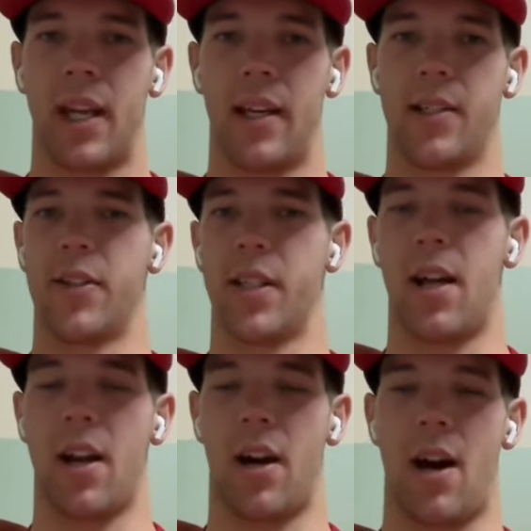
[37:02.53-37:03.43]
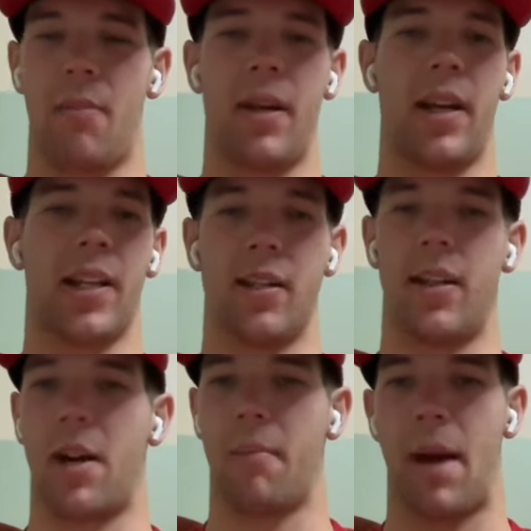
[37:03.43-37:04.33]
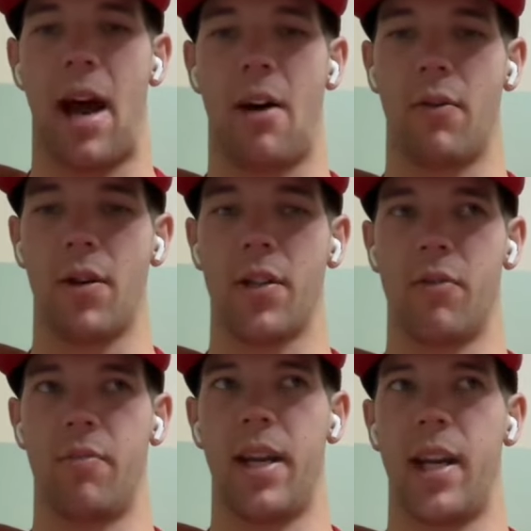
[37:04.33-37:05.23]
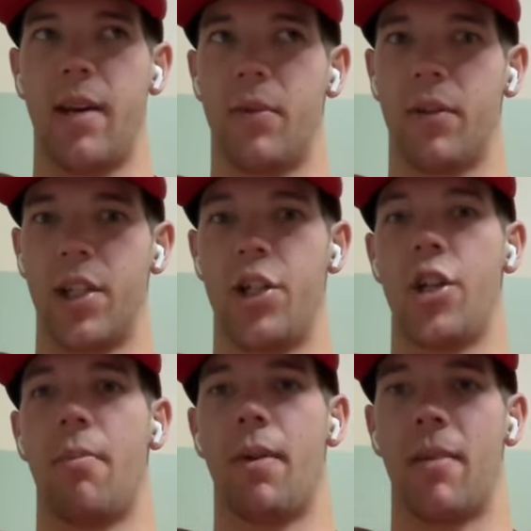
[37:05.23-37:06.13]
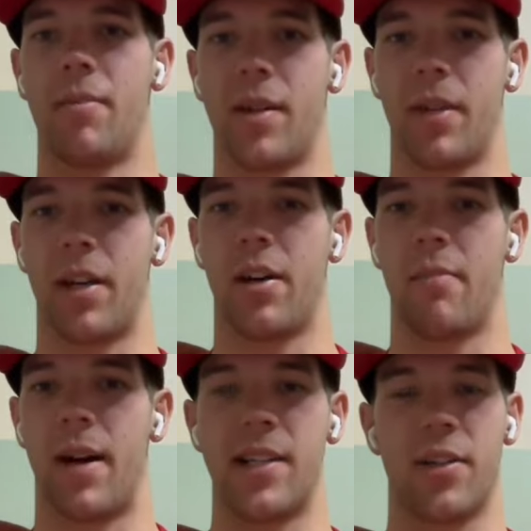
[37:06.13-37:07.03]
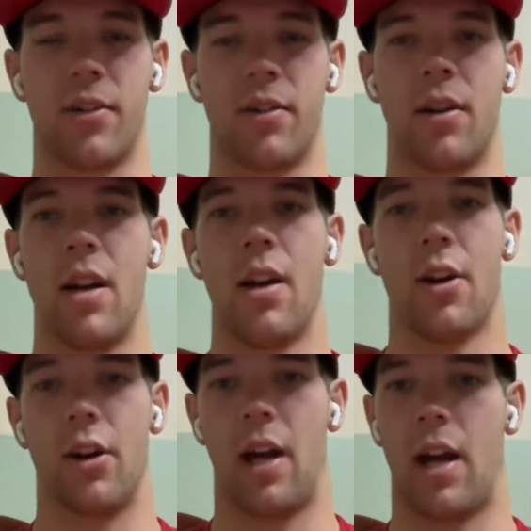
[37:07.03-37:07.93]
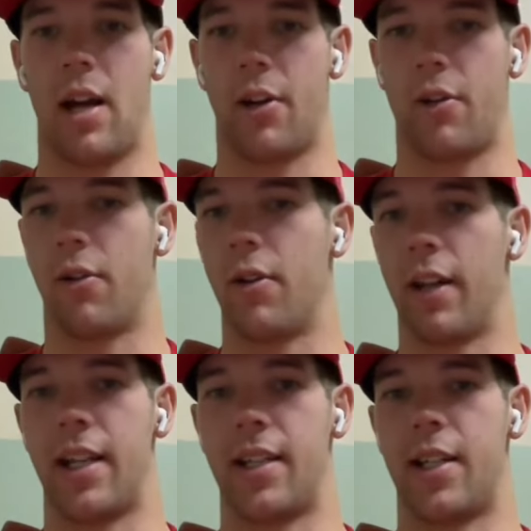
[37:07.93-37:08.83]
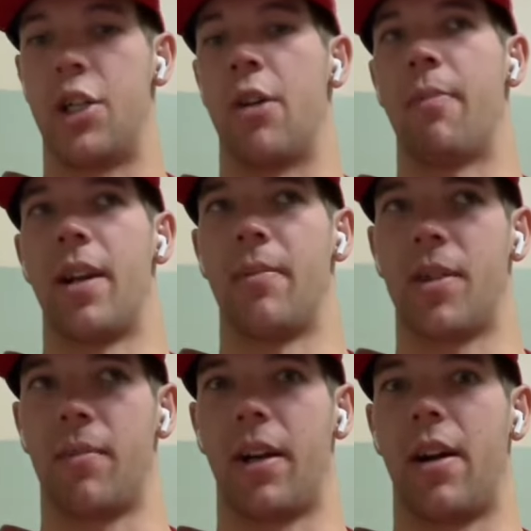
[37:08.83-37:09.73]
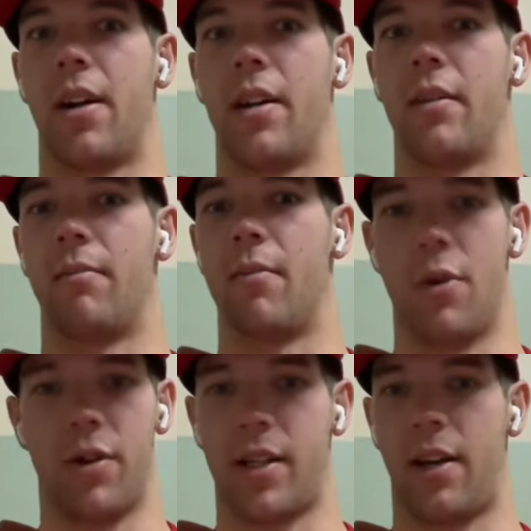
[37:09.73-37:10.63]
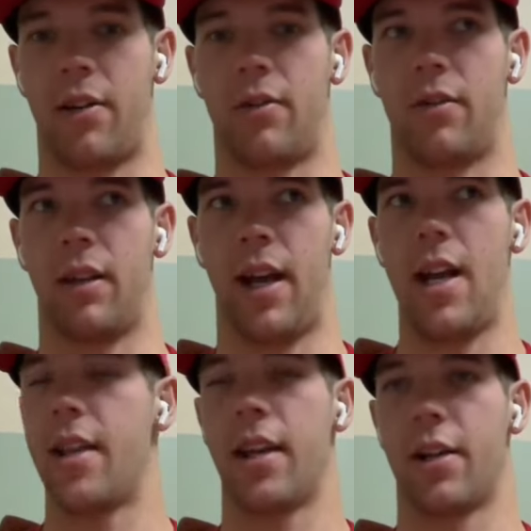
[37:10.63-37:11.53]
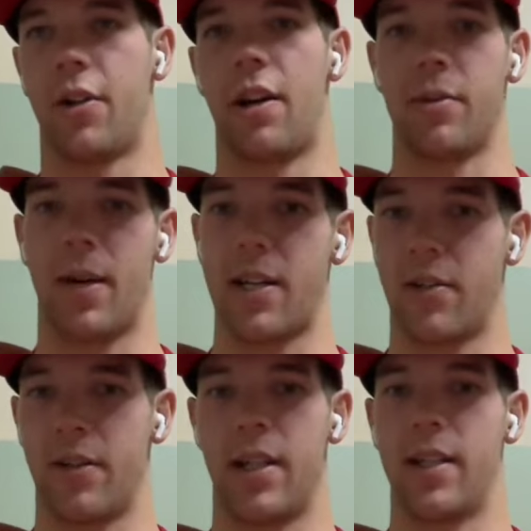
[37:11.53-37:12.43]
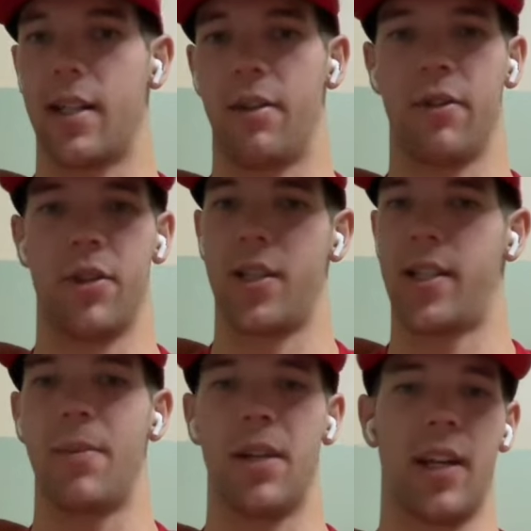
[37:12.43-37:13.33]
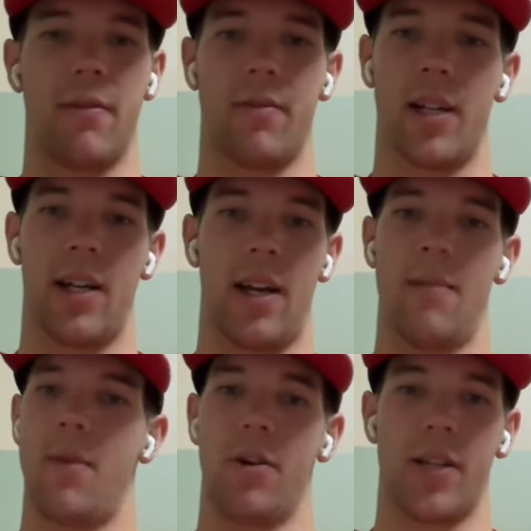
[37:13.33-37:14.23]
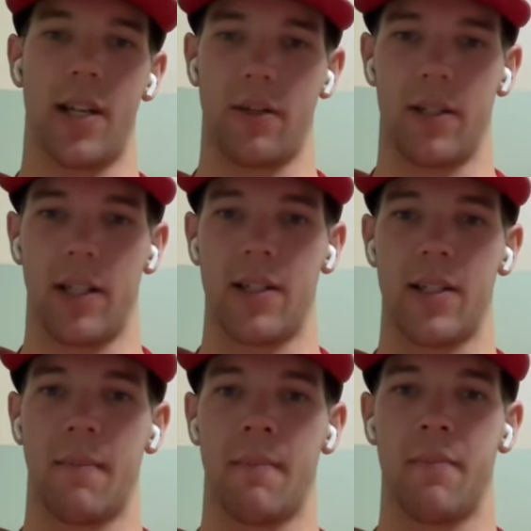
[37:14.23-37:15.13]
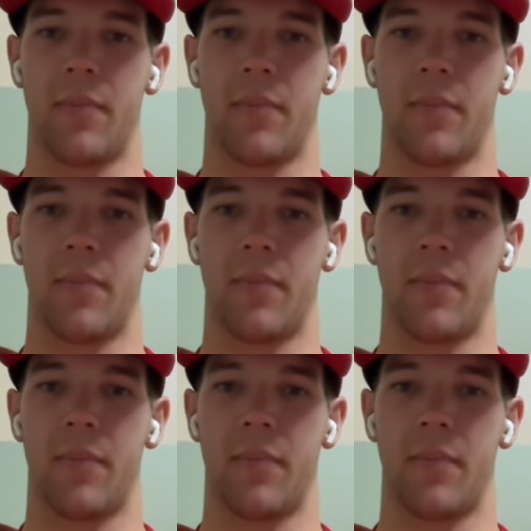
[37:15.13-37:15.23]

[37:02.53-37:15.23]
And so it's a lot of hopping, it's a lot of power. So being able to jump up something on a bicycle uh, correlates to jumping up something on a motorcycle. Anything a trials bicycle does, it'll just simulate what a motorcycle does.